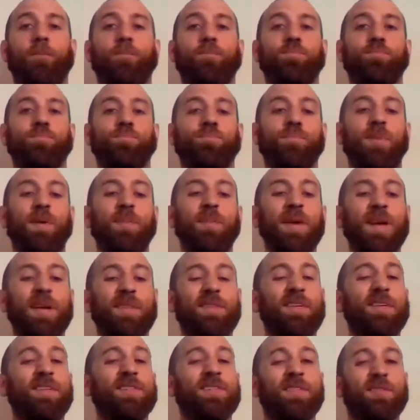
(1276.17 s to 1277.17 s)
Maybe not
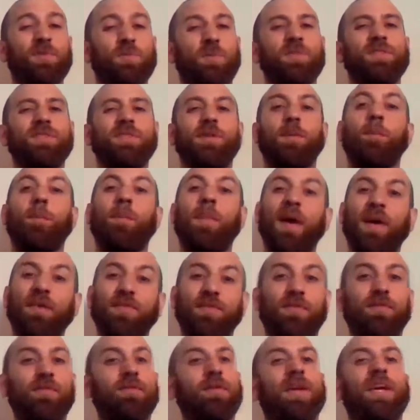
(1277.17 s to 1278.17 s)
this wasn't the
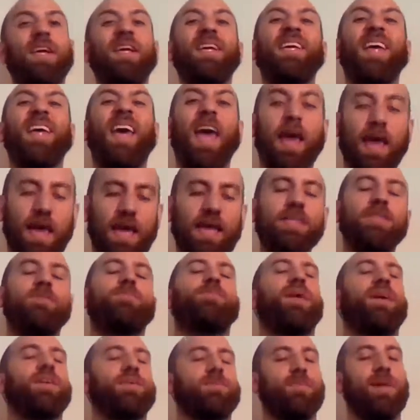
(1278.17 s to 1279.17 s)
best, his
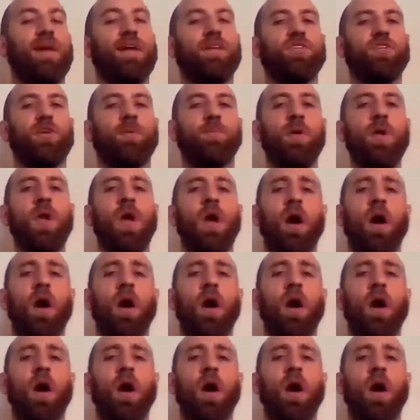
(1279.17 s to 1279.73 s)
best matchup.